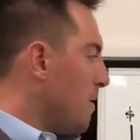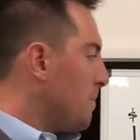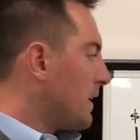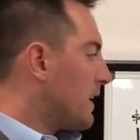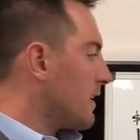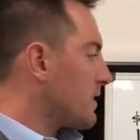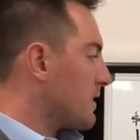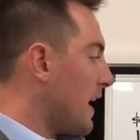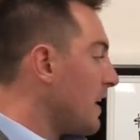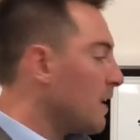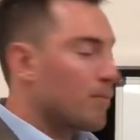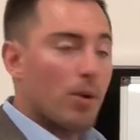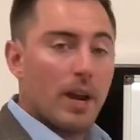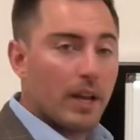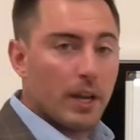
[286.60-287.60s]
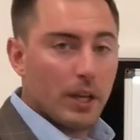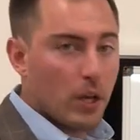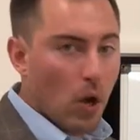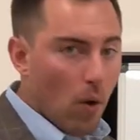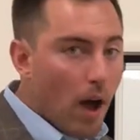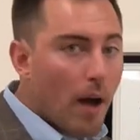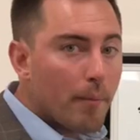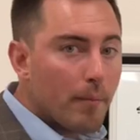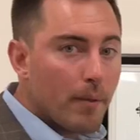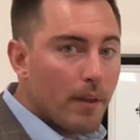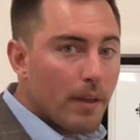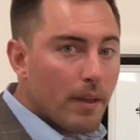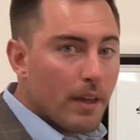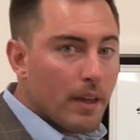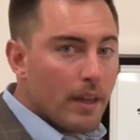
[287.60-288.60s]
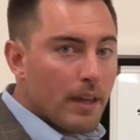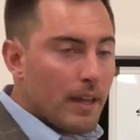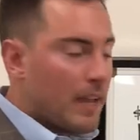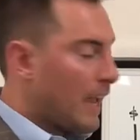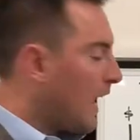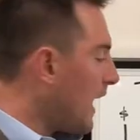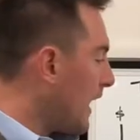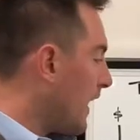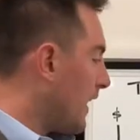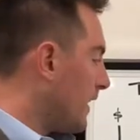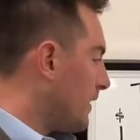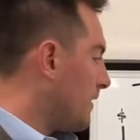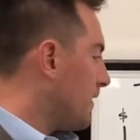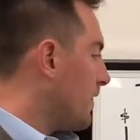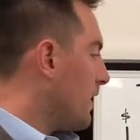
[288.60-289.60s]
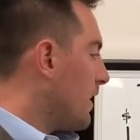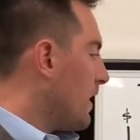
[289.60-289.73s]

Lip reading: because that number ain't going to go up. And